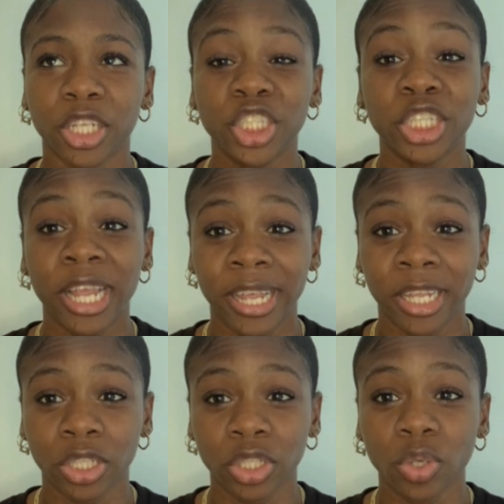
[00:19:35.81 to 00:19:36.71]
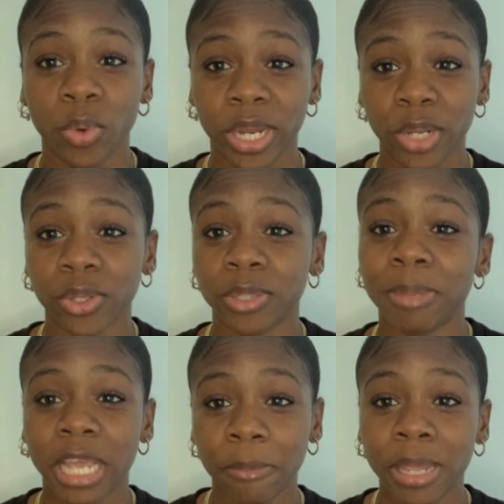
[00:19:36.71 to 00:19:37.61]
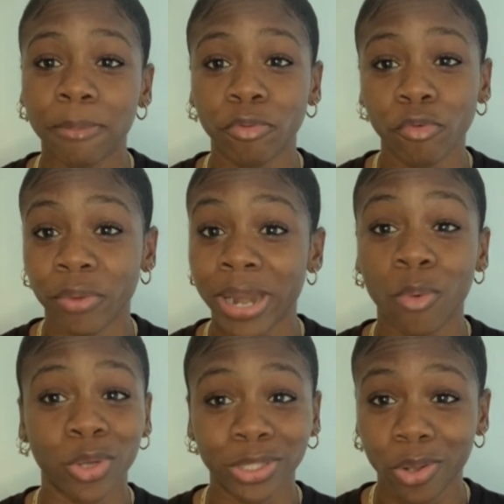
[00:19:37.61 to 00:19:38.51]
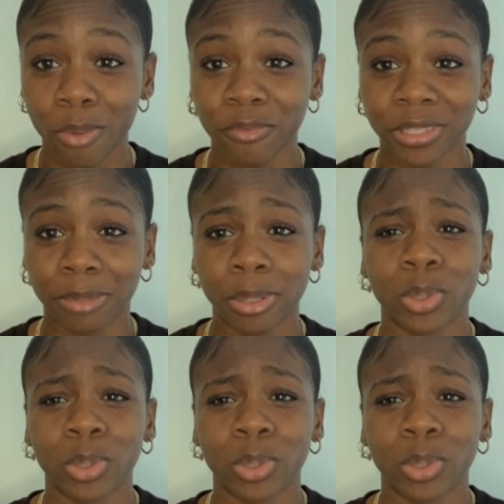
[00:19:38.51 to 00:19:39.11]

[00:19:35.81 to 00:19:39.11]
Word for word: change where he was making me improve and I wasn't comfortable,